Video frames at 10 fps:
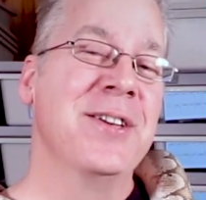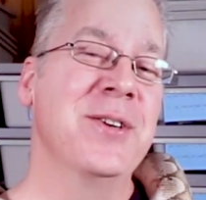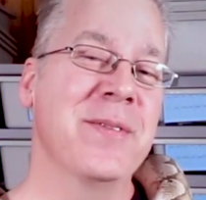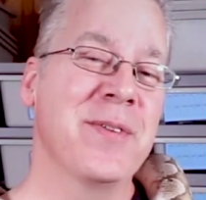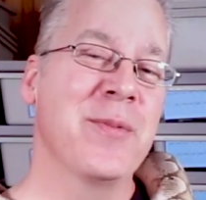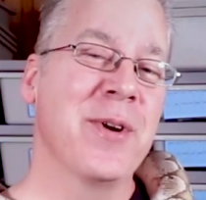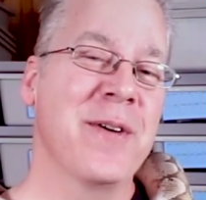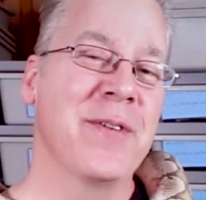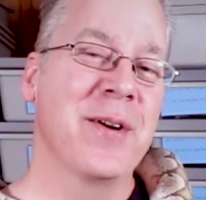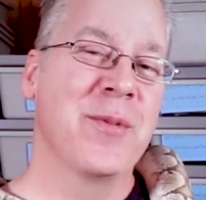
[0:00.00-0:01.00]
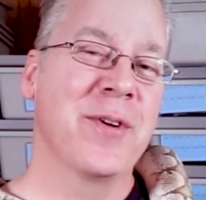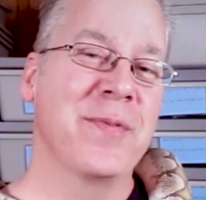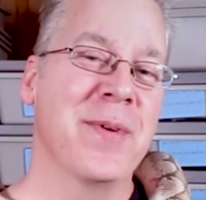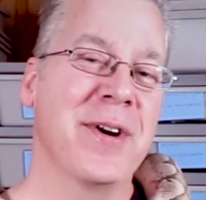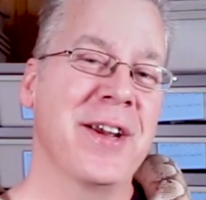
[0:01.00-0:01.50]
Two of them were over on
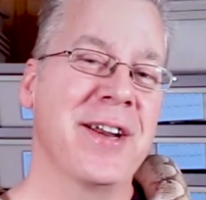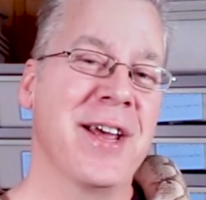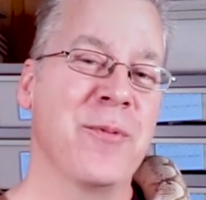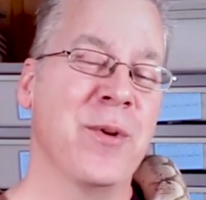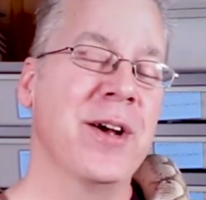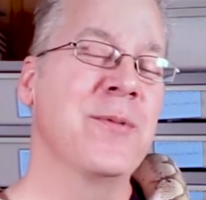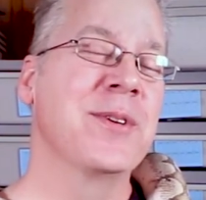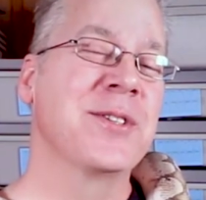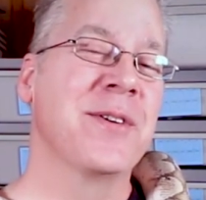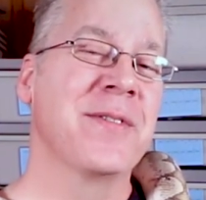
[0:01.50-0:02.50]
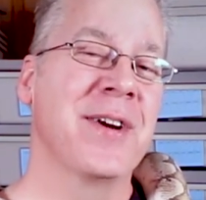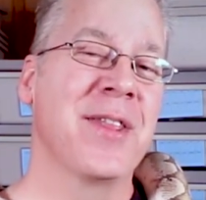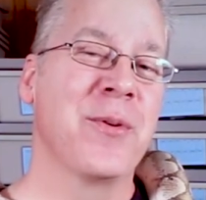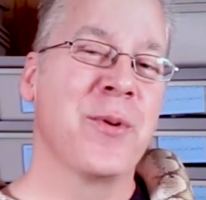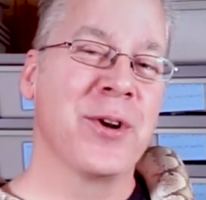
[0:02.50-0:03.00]
Morph Market and one was over
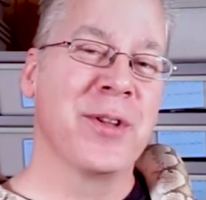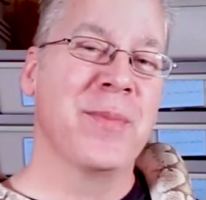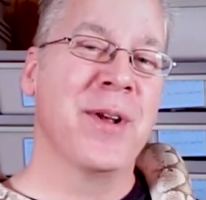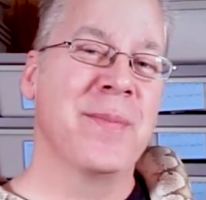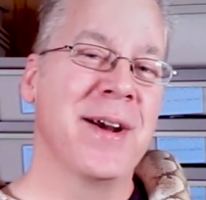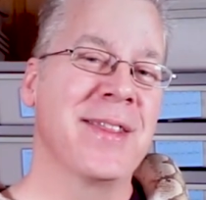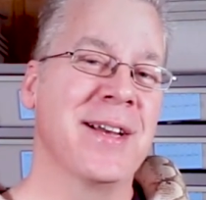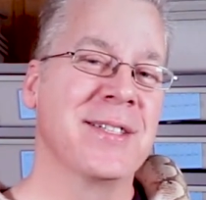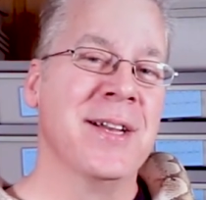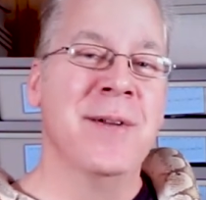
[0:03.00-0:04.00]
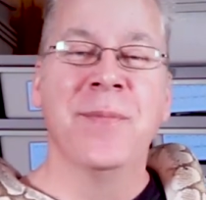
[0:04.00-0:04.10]
on the World of Ball Pythons.